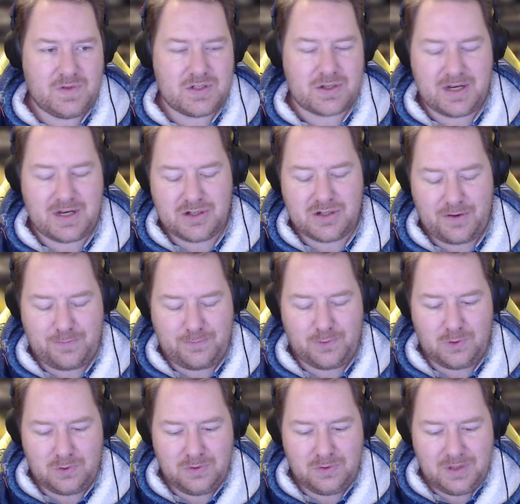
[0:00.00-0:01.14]
So it is not a
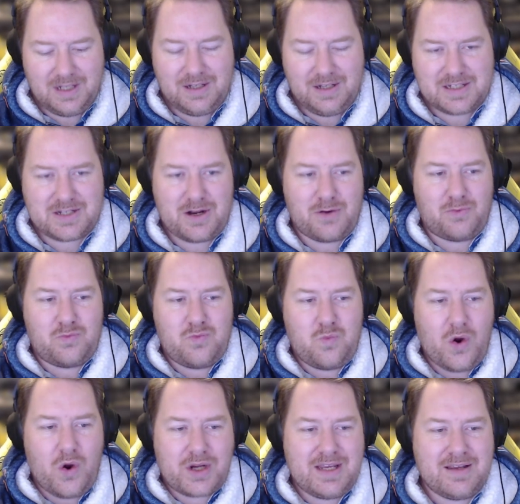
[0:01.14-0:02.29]
full. It's not a
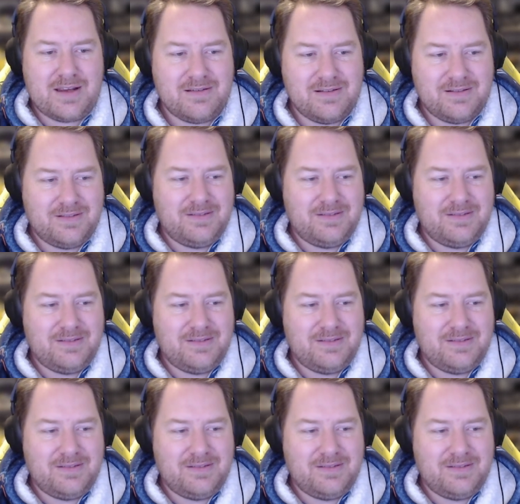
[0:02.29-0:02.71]
working.